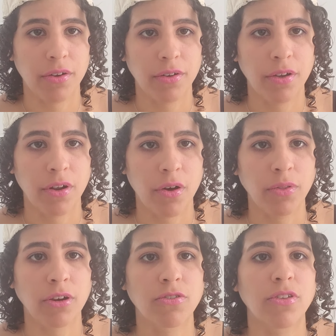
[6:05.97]
You know,
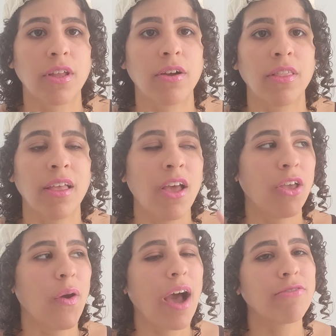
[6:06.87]

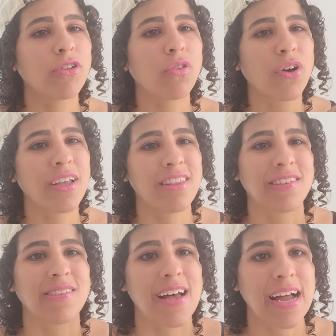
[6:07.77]
you have to look at the
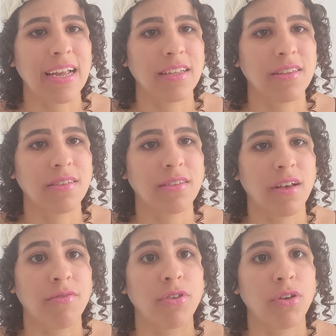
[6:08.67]
signs
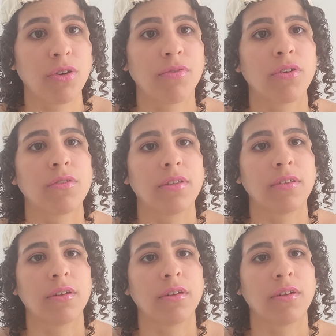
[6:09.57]
of the universe